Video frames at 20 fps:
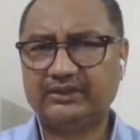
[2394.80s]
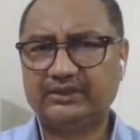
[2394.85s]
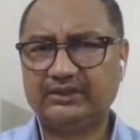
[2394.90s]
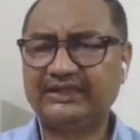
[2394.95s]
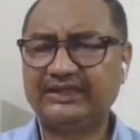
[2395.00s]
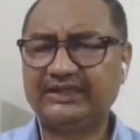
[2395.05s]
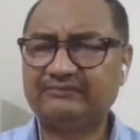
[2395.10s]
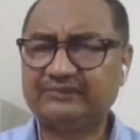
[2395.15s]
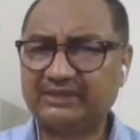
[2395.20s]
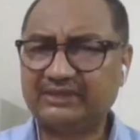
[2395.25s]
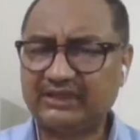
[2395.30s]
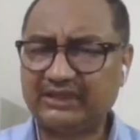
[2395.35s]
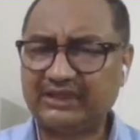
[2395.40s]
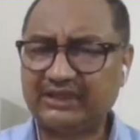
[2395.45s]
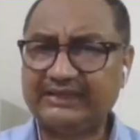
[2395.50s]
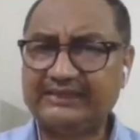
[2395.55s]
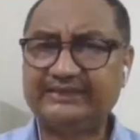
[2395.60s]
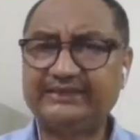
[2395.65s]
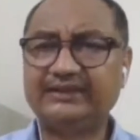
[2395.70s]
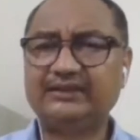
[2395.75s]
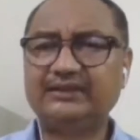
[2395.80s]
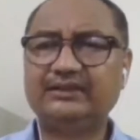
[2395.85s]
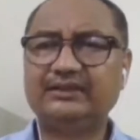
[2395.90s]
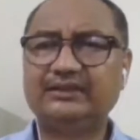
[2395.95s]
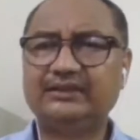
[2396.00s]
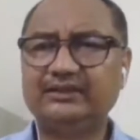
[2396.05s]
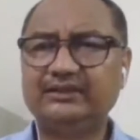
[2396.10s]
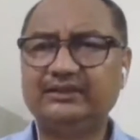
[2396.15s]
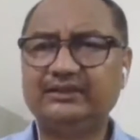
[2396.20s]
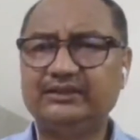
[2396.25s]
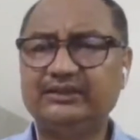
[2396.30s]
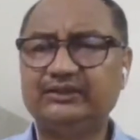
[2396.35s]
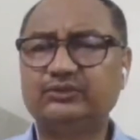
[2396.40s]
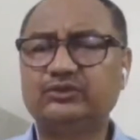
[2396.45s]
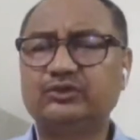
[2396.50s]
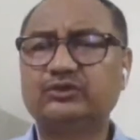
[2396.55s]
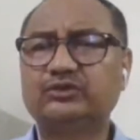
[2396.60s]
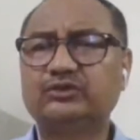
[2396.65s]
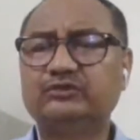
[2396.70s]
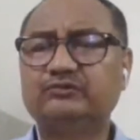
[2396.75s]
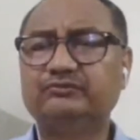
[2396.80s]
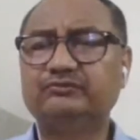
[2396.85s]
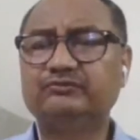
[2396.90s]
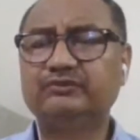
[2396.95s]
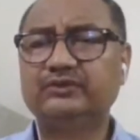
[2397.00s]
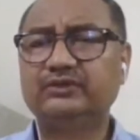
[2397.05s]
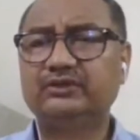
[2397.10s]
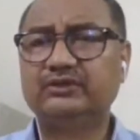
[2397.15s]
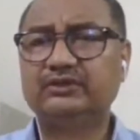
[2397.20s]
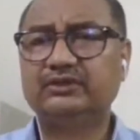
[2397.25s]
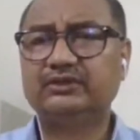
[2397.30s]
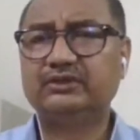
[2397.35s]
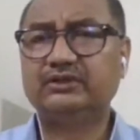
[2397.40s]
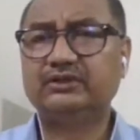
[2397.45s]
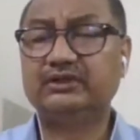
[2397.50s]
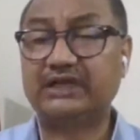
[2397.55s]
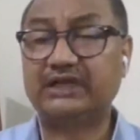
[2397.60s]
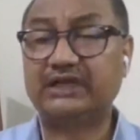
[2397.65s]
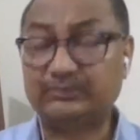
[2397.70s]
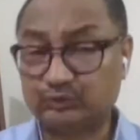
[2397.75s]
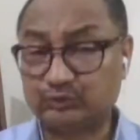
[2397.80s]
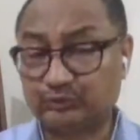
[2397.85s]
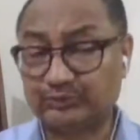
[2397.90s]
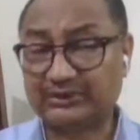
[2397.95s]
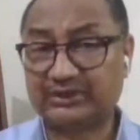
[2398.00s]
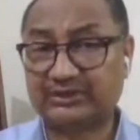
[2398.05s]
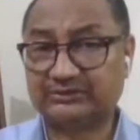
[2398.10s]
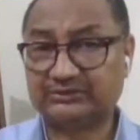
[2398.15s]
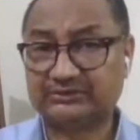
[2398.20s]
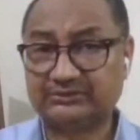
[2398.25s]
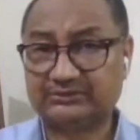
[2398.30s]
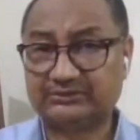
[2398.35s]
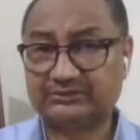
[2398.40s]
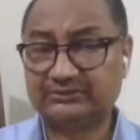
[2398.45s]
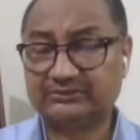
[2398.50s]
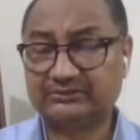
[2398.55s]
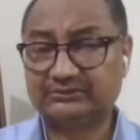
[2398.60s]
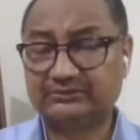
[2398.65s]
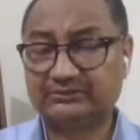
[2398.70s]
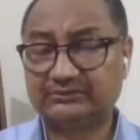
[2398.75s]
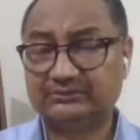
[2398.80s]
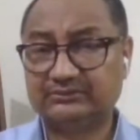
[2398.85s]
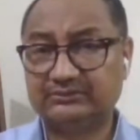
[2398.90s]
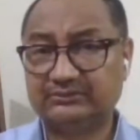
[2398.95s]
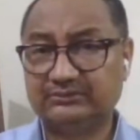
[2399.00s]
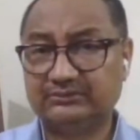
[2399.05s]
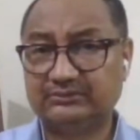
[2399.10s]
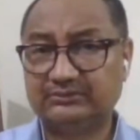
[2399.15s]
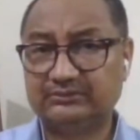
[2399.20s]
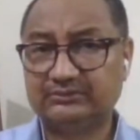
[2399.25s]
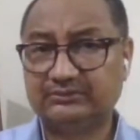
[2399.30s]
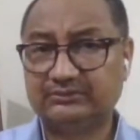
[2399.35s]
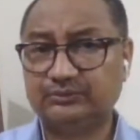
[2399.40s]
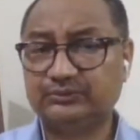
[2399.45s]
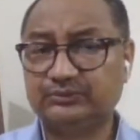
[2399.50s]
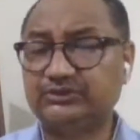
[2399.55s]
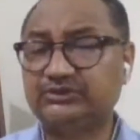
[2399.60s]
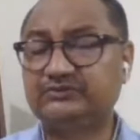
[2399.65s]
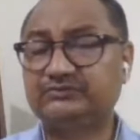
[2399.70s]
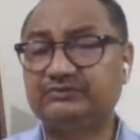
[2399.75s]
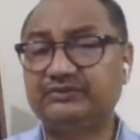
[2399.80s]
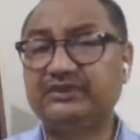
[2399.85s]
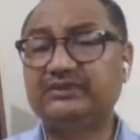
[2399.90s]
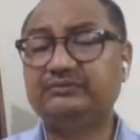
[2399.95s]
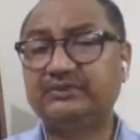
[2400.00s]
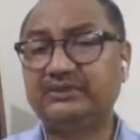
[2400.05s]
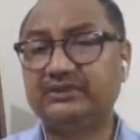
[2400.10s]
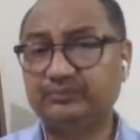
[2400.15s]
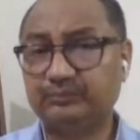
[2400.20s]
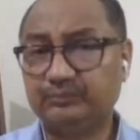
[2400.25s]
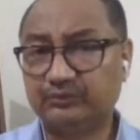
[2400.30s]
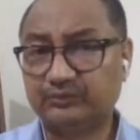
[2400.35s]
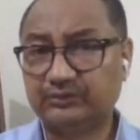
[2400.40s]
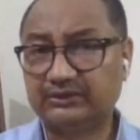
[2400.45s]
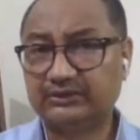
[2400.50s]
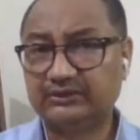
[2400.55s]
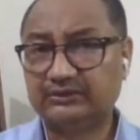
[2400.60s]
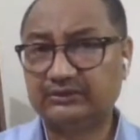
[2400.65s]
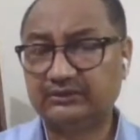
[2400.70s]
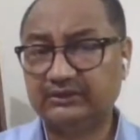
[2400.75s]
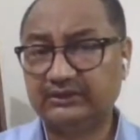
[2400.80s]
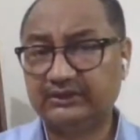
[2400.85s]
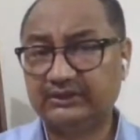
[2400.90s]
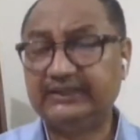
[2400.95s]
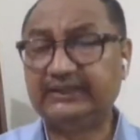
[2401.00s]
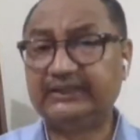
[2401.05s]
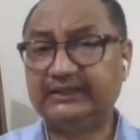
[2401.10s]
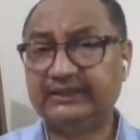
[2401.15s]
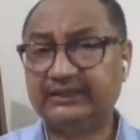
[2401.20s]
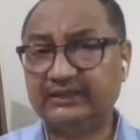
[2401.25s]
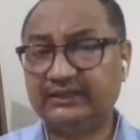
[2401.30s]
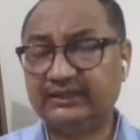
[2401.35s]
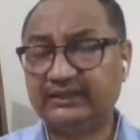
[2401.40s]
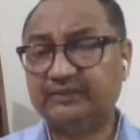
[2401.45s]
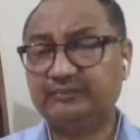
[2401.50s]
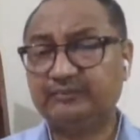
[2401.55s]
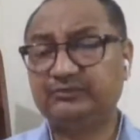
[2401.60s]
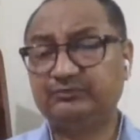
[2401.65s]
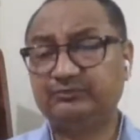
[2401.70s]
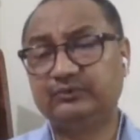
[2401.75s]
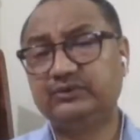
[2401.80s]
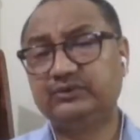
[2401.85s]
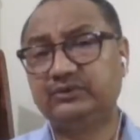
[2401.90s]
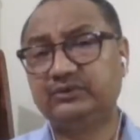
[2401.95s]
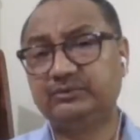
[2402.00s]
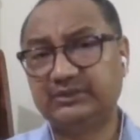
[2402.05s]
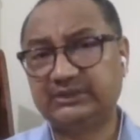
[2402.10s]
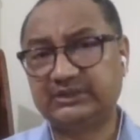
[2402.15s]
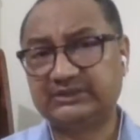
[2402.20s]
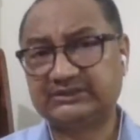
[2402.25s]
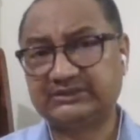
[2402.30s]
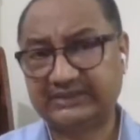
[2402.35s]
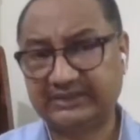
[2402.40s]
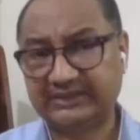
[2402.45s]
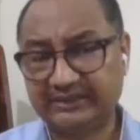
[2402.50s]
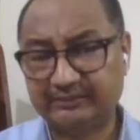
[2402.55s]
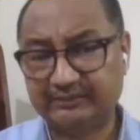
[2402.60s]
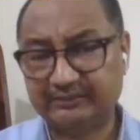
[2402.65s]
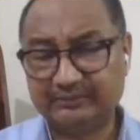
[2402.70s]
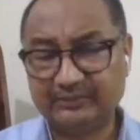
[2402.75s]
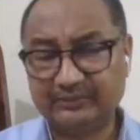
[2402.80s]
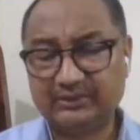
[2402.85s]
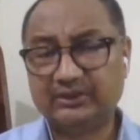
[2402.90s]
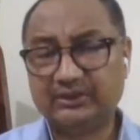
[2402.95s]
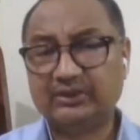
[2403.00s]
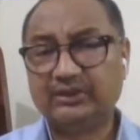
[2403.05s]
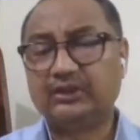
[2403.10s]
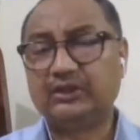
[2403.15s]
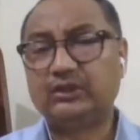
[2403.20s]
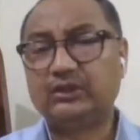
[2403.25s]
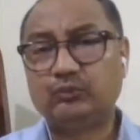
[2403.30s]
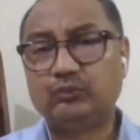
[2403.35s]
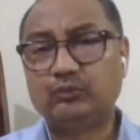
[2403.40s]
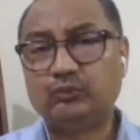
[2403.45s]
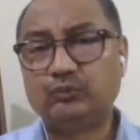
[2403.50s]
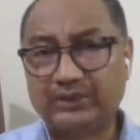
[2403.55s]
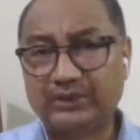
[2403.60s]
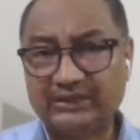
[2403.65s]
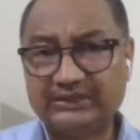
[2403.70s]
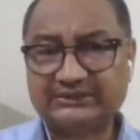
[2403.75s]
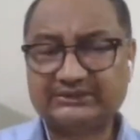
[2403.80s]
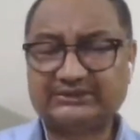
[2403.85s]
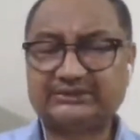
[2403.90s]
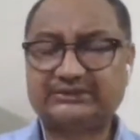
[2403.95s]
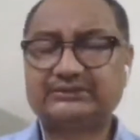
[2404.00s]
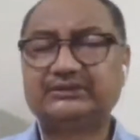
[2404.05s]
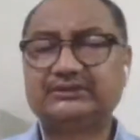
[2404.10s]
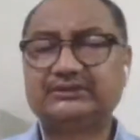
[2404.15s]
He gave the ideal, he talked of Gram Swaraj, which is very, very important. India, before the British came, was